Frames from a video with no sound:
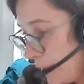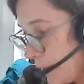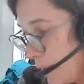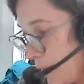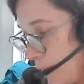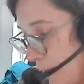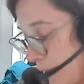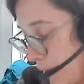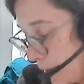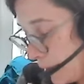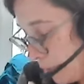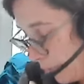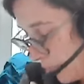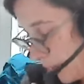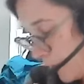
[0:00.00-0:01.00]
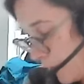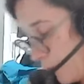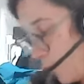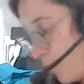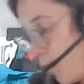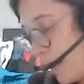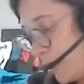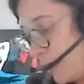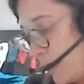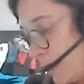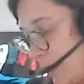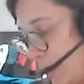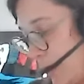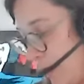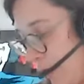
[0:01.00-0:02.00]
The figures are quite
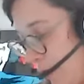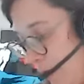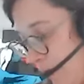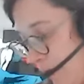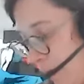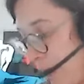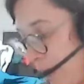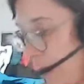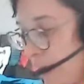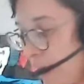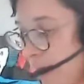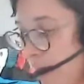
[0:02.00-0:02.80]
horrific.